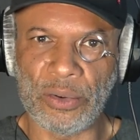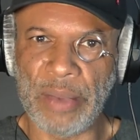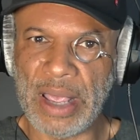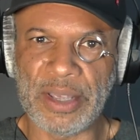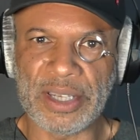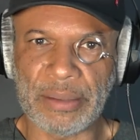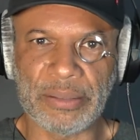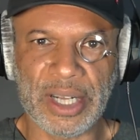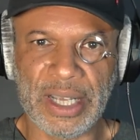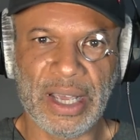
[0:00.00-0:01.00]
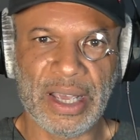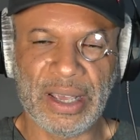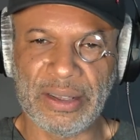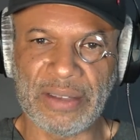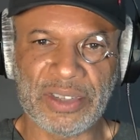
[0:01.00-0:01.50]
Or maybe somebody,
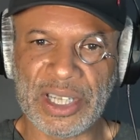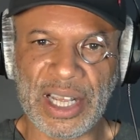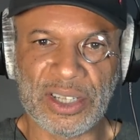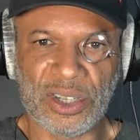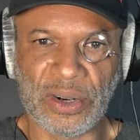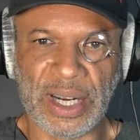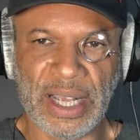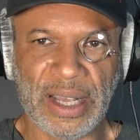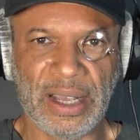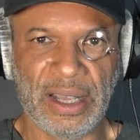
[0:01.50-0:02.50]
you have to say, sorry,